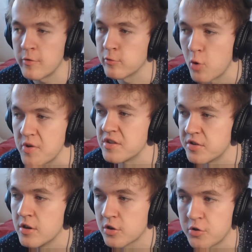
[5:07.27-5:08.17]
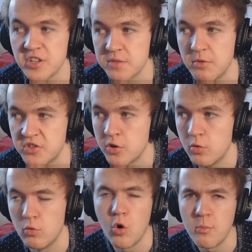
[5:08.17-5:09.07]
have ruined Christmas
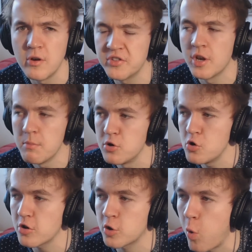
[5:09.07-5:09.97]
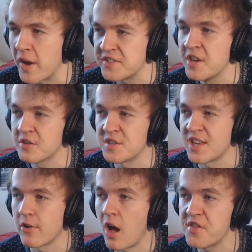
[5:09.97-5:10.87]
almost, but not quite, because
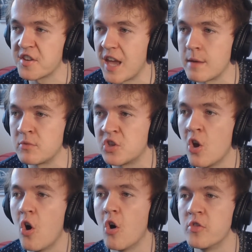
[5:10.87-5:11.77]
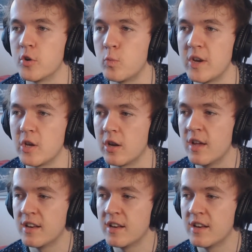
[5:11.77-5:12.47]
there are other games on the wheel.